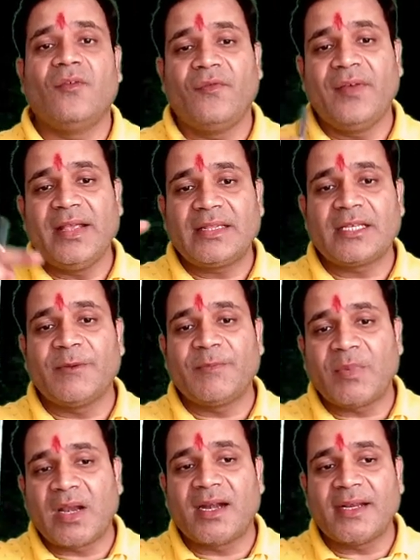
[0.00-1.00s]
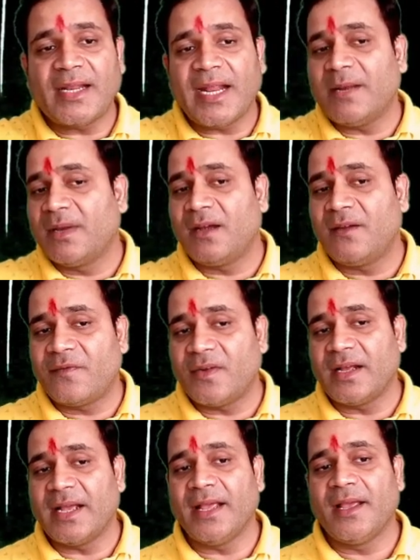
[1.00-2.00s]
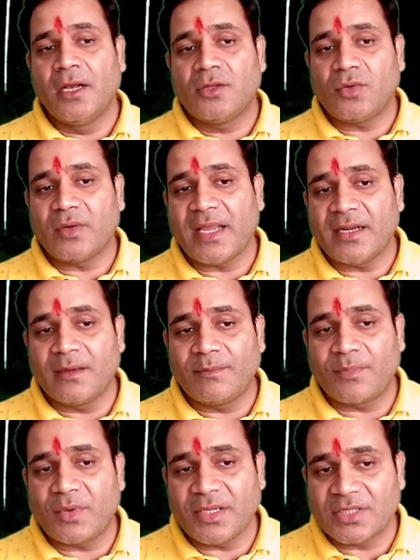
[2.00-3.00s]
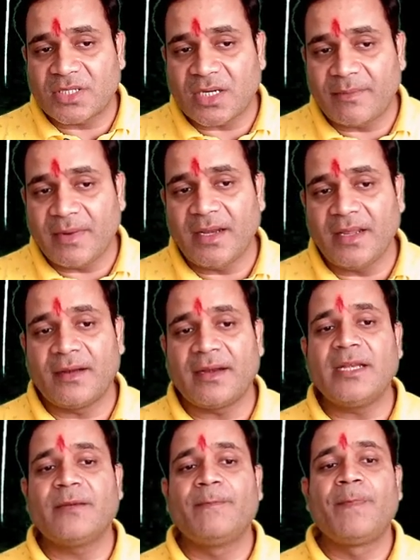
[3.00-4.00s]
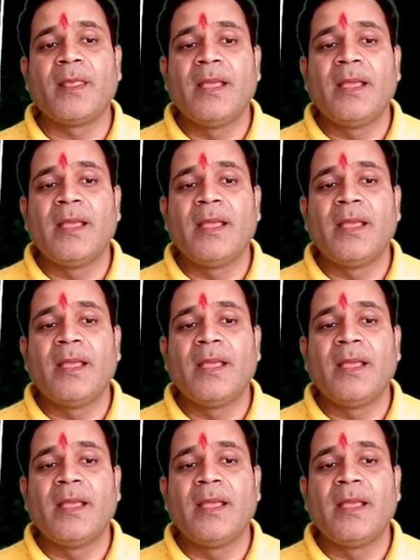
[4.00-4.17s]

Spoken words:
with plant, animal and fungi to kingdom protista, my dear, right?